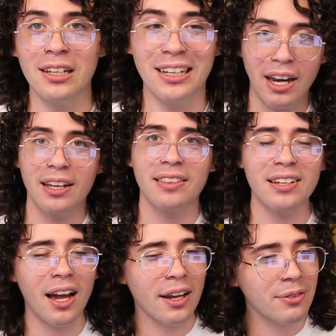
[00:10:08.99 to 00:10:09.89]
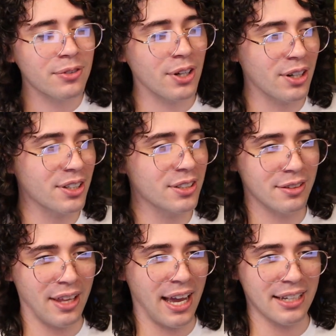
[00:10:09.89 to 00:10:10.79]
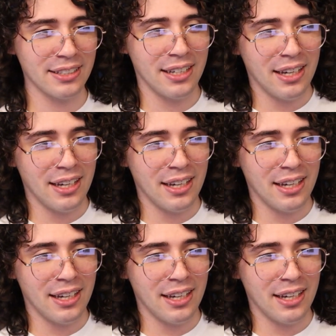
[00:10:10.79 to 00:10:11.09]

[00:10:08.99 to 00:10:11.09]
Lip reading: And I think I even heard that